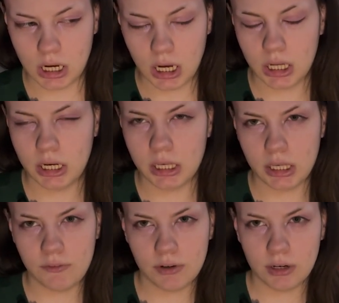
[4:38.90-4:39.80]

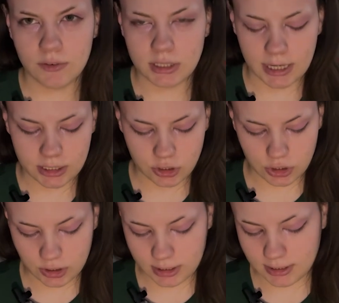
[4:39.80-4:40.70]
uneven of a
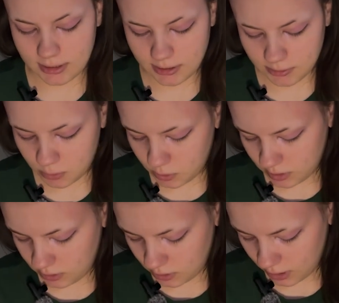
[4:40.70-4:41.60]
texture. This is smooth
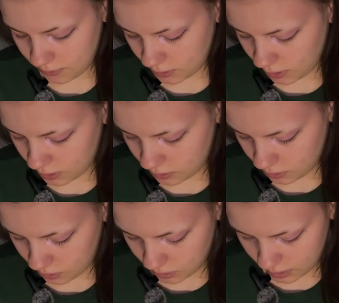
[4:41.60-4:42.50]
and soft across the
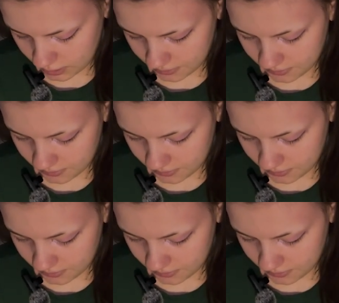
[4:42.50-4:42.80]
whole thing.